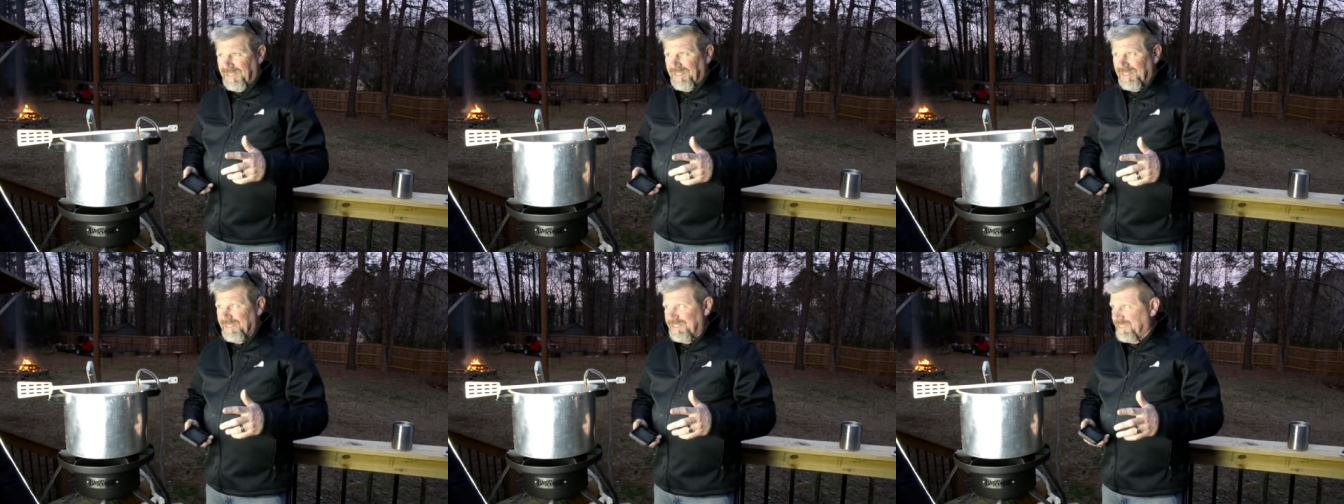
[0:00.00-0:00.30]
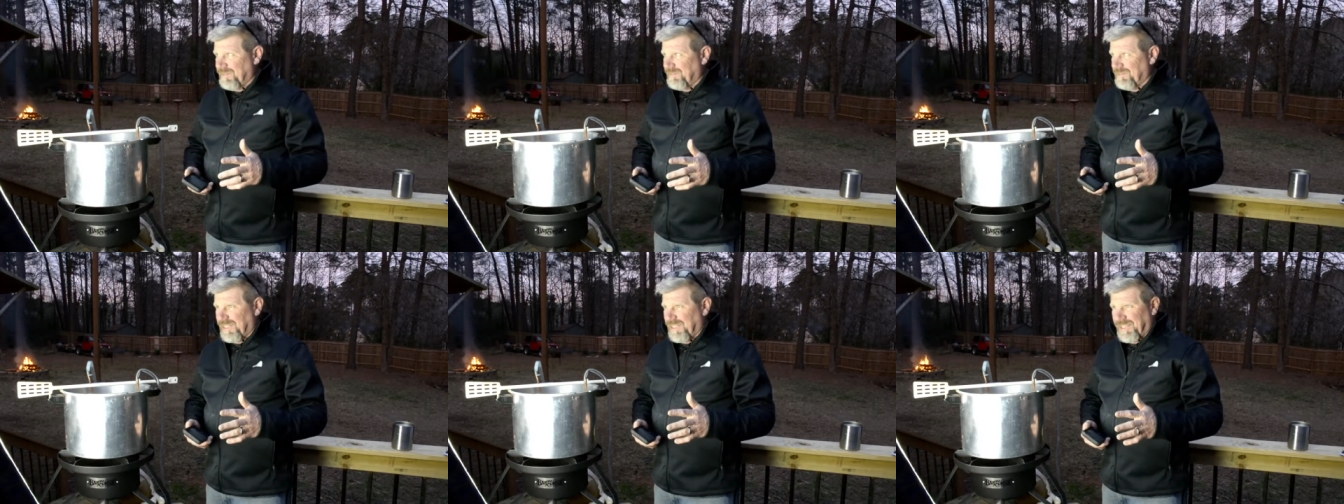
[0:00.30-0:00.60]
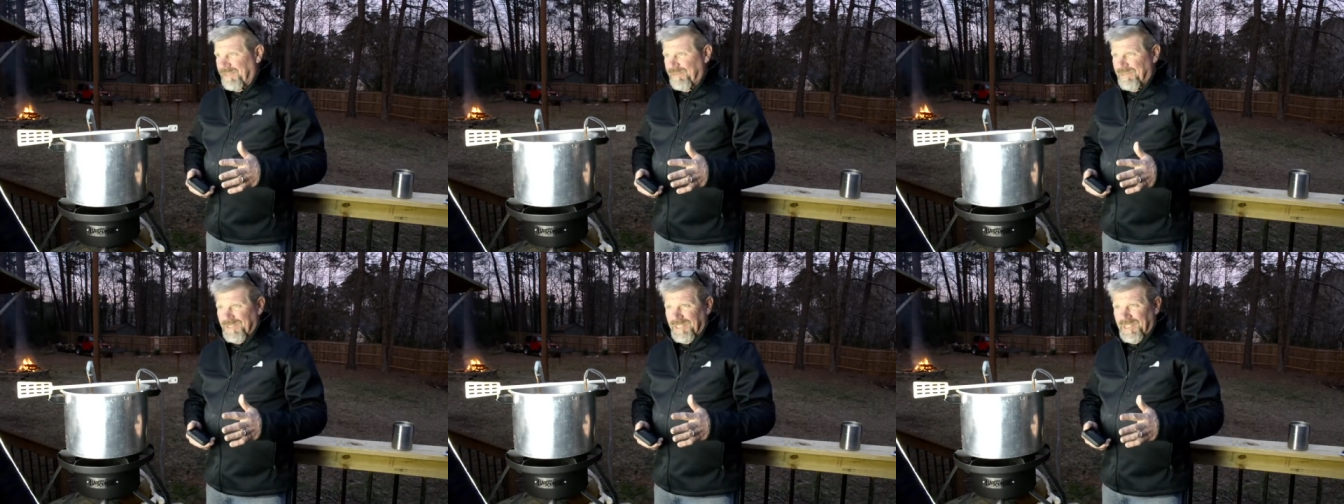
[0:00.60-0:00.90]
it seems
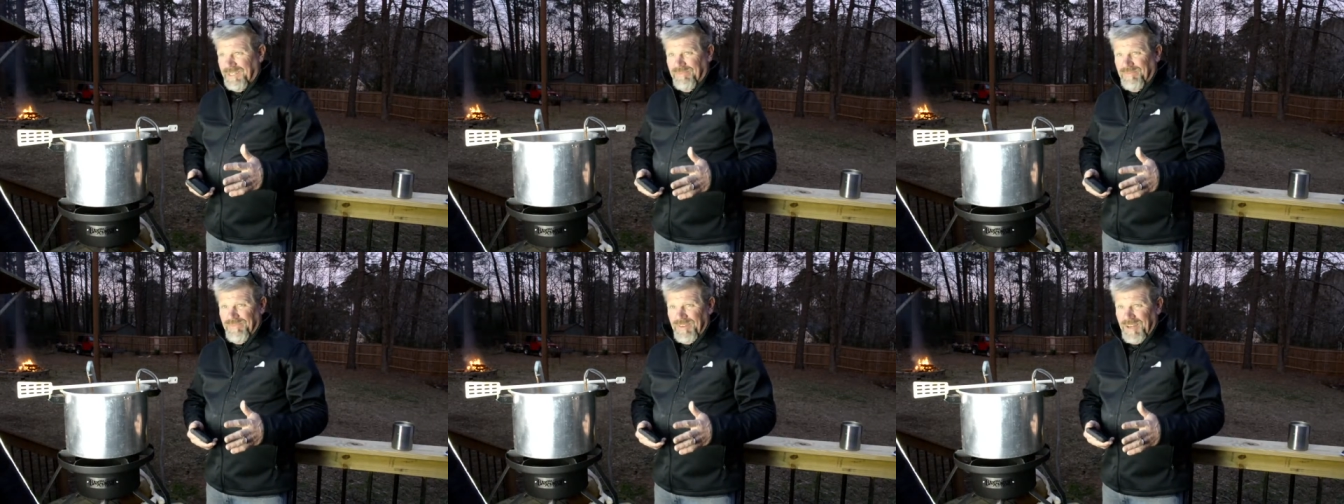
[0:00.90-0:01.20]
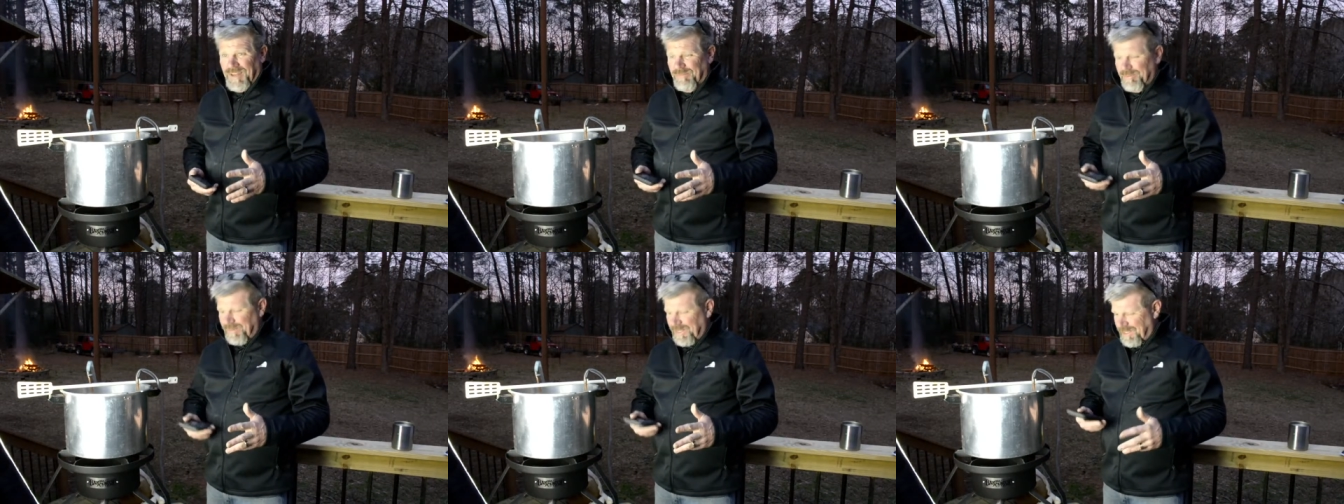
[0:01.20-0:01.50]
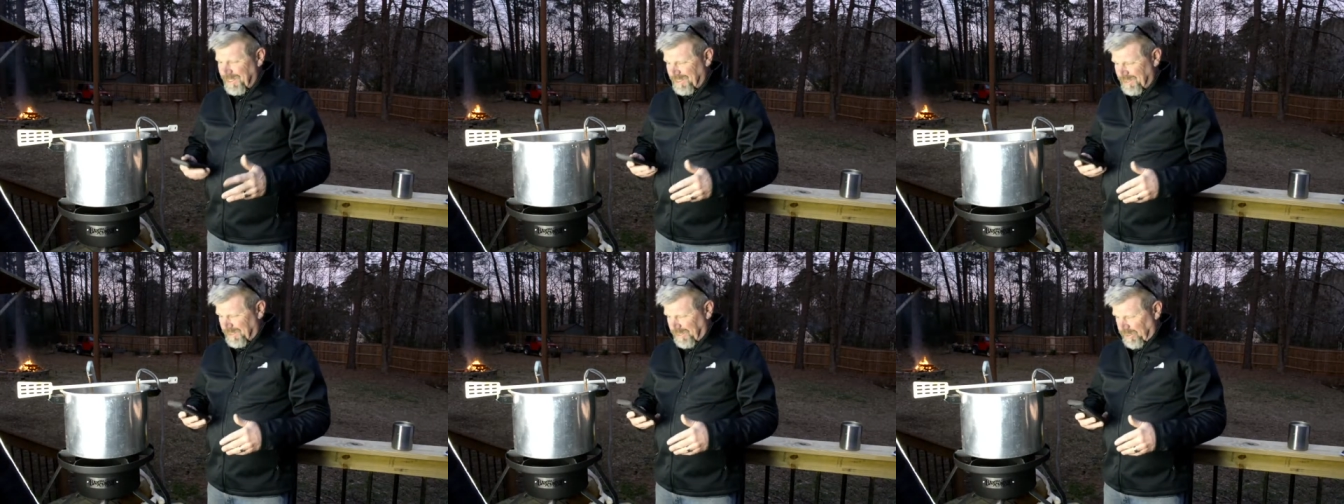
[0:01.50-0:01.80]
like it was like five
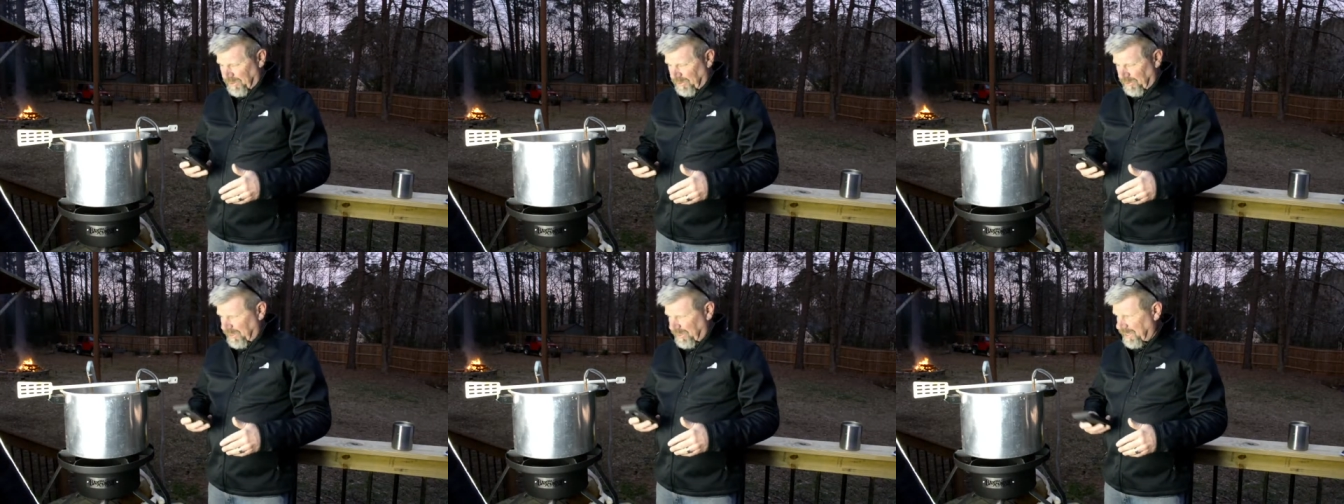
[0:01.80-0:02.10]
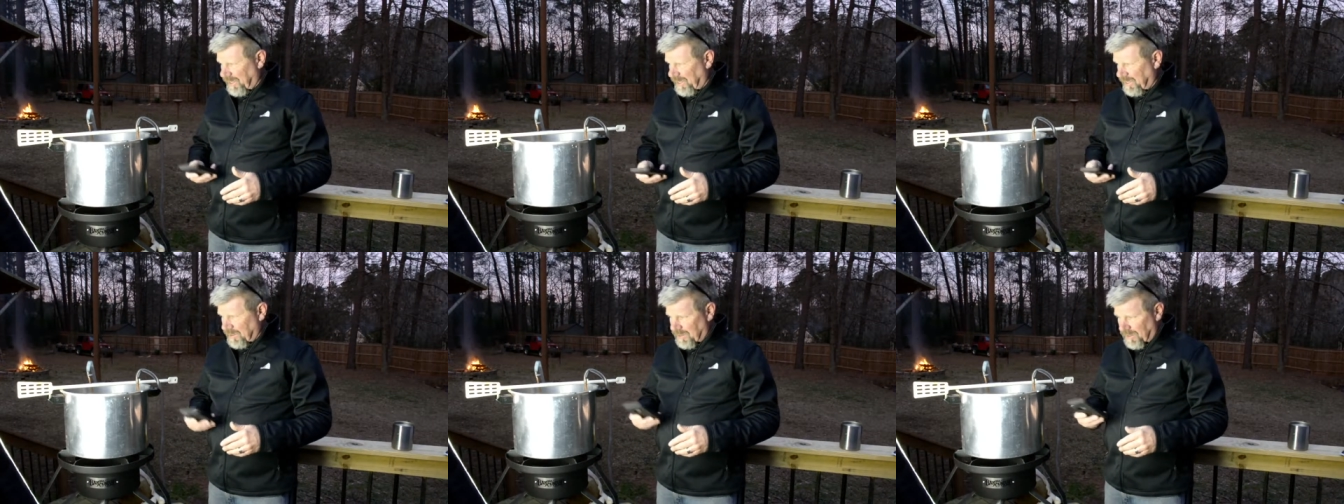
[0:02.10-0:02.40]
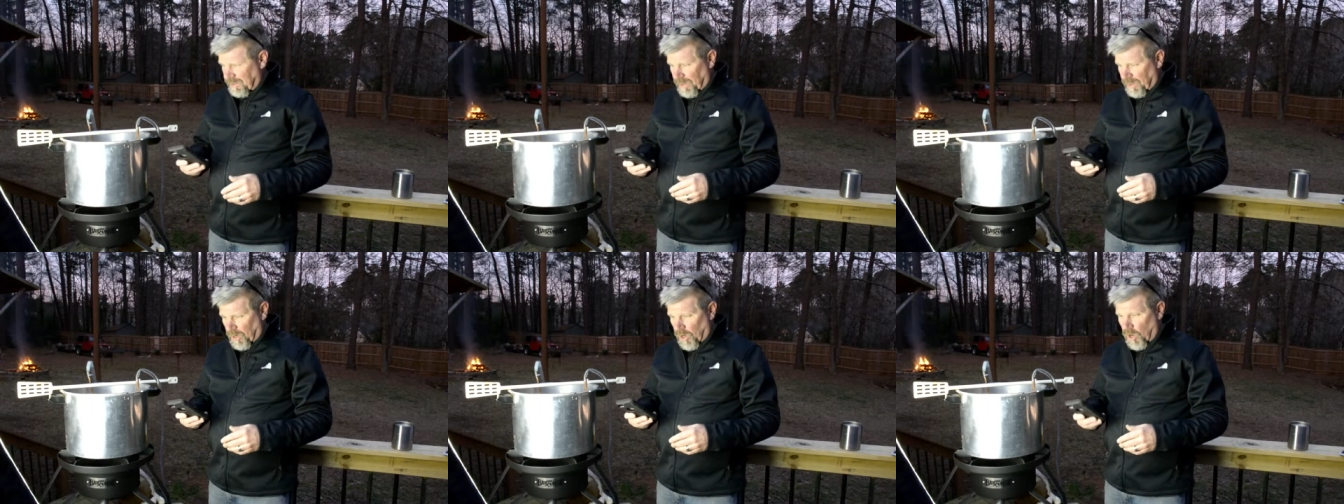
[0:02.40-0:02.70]
minutes ago and it's